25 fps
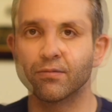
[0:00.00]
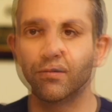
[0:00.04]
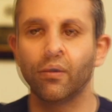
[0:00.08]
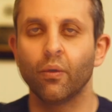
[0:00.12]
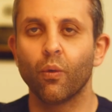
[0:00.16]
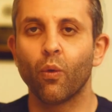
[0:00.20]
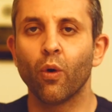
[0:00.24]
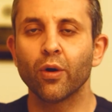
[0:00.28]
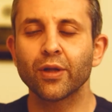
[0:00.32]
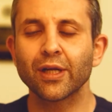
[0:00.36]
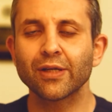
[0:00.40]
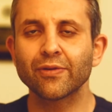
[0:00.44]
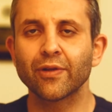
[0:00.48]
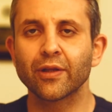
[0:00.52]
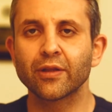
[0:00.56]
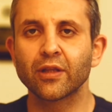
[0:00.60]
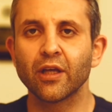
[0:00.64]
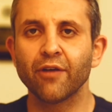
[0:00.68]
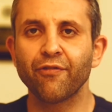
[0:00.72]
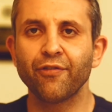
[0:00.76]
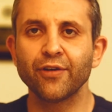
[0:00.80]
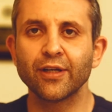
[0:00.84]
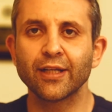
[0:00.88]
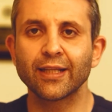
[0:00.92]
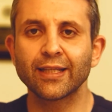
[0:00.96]
What are the
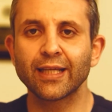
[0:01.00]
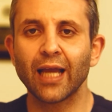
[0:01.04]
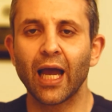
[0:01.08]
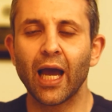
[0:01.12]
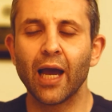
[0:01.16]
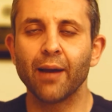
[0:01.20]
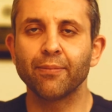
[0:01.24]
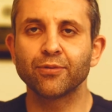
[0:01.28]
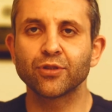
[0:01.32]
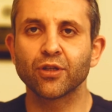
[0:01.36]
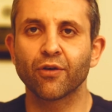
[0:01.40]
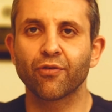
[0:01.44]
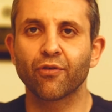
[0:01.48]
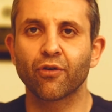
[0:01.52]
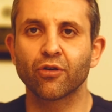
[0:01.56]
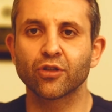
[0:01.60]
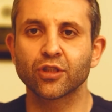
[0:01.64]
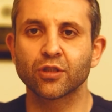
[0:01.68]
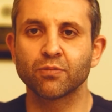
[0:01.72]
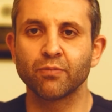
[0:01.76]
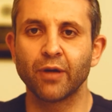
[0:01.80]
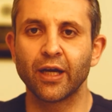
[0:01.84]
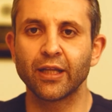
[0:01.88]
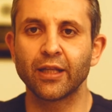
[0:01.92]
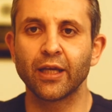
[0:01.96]
different types of
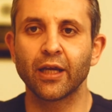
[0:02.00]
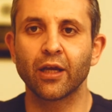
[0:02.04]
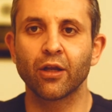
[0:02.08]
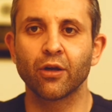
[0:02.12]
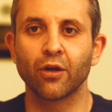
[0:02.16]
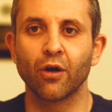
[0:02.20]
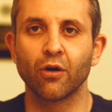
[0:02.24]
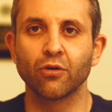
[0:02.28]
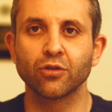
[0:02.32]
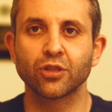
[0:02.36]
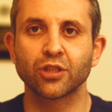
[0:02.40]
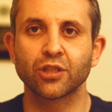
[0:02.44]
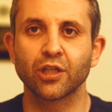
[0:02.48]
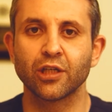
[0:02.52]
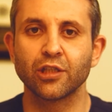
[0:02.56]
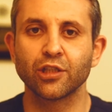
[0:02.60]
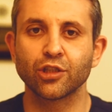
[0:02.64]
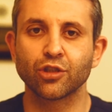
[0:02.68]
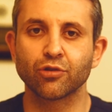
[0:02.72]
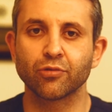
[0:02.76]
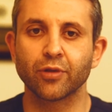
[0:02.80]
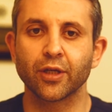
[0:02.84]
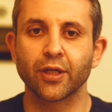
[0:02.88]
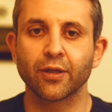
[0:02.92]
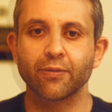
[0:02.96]
cosmetic nose
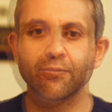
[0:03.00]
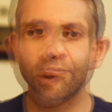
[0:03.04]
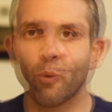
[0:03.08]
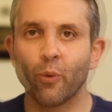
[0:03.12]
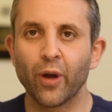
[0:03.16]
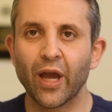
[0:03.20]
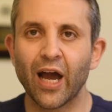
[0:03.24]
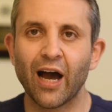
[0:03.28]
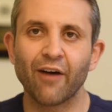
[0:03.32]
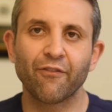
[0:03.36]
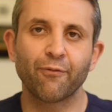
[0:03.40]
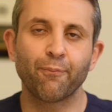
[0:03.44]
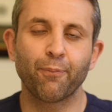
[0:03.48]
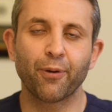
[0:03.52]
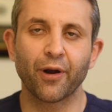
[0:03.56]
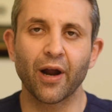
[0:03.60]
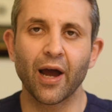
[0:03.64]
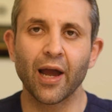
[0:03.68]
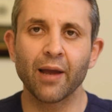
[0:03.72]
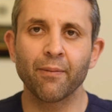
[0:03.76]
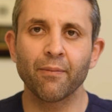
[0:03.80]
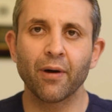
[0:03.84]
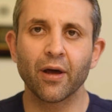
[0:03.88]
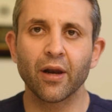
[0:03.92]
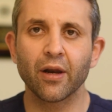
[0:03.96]
surgery? We have
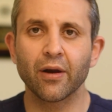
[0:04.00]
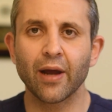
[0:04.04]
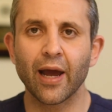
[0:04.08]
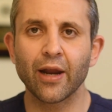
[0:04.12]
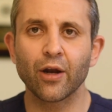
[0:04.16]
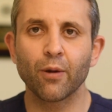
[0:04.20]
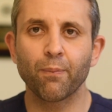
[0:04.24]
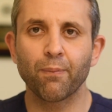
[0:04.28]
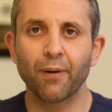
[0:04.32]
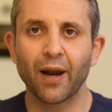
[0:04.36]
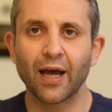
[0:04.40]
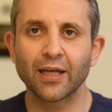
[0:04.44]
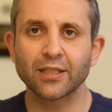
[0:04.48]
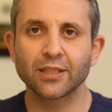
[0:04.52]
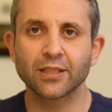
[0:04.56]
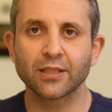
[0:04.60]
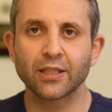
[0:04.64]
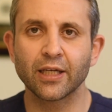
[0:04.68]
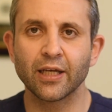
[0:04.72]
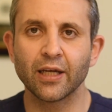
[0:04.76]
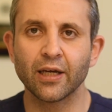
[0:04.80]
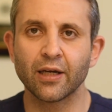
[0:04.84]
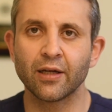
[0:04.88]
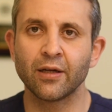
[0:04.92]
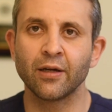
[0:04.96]
primary
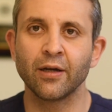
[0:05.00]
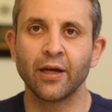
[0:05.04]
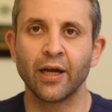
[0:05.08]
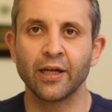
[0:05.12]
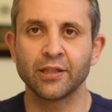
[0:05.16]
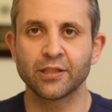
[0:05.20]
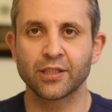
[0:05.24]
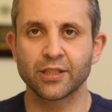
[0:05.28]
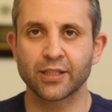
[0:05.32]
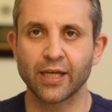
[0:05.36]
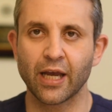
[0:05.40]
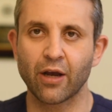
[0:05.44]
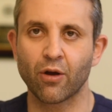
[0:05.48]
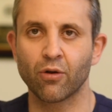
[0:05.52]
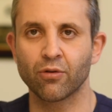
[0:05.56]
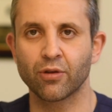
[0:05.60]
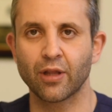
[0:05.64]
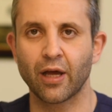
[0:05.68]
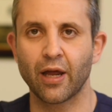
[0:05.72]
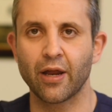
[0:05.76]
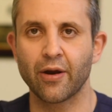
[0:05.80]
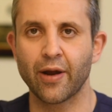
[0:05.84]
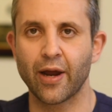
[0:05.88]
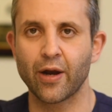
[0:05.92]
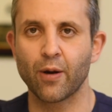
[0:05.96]
rhinoplasty and
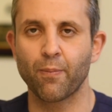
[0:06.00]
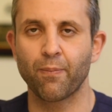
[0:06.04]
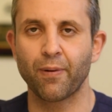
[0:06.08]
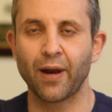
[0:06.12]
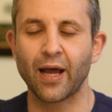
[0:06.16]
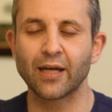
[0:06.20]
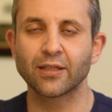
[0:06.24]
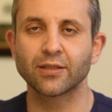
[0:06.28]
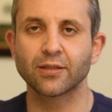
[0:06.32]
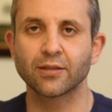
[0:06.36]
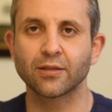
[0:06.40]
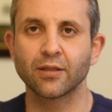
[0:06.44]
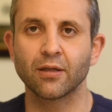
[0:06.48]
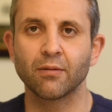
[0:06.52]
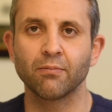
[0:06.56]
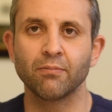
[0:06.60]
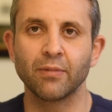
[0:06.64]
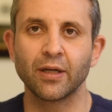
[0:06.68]
secondary rhinoplasty.